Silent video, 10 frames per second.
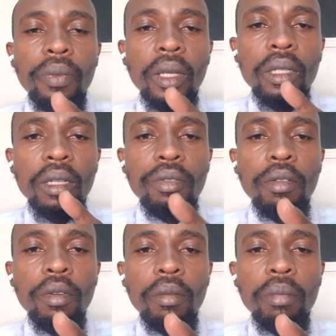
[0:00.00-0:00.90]
It's a form
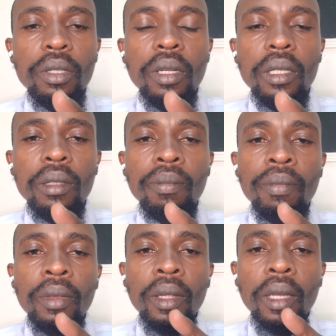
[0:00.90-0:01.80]
of business,
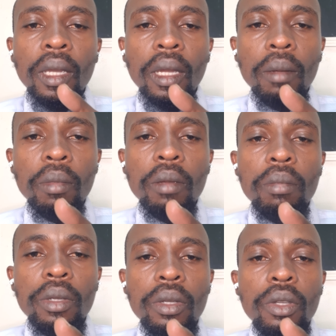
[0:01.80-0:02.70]
and
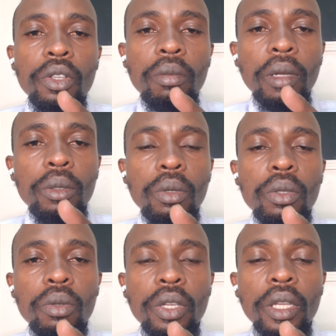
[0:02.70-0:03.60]
maybe you might want
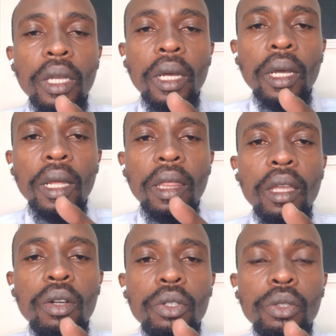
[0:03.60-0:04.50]
to hear a
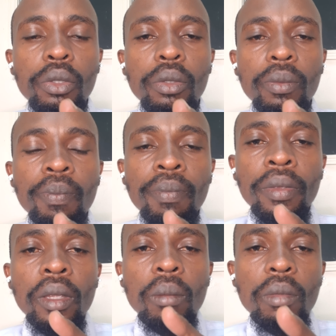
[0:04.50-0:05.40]
thing or two
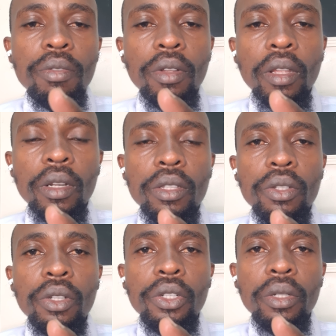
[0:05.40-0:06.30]
before the
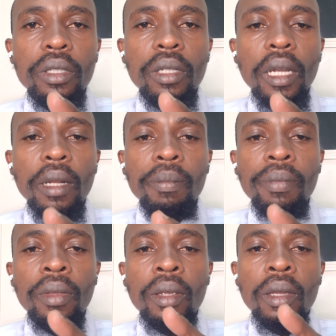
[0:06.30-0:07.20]
registration is done.
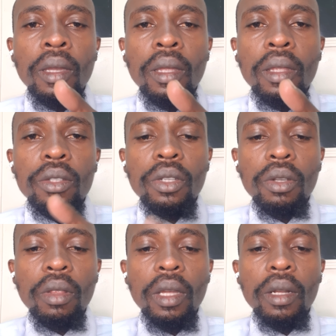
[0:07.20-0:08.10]
See you
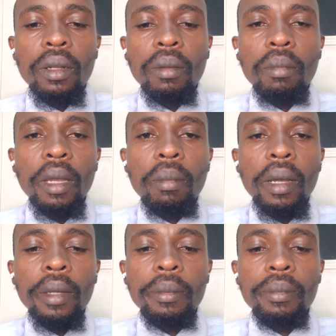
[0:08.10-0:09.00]
then. Bye
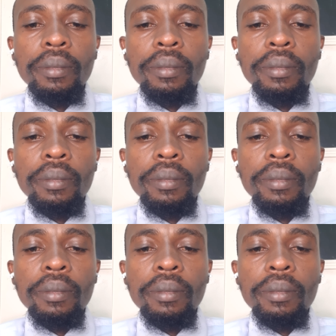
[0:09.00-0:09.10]
bye.